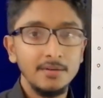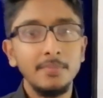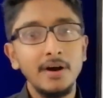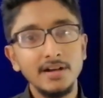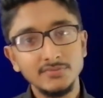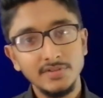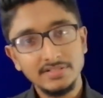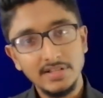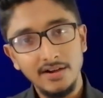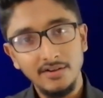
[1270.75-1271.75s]

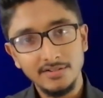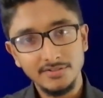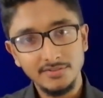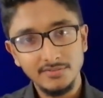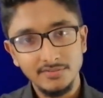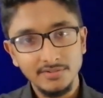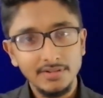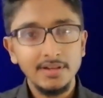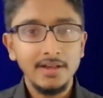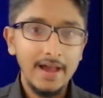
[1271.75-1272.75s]
passwords are also
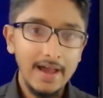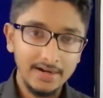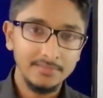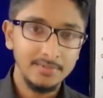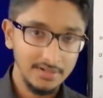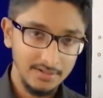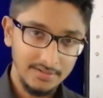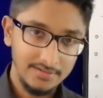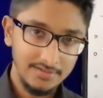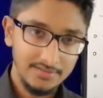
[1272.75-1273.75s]
hackable,
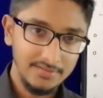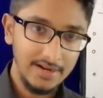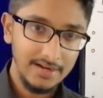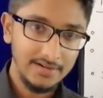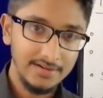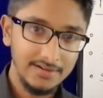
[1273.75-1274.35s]
right?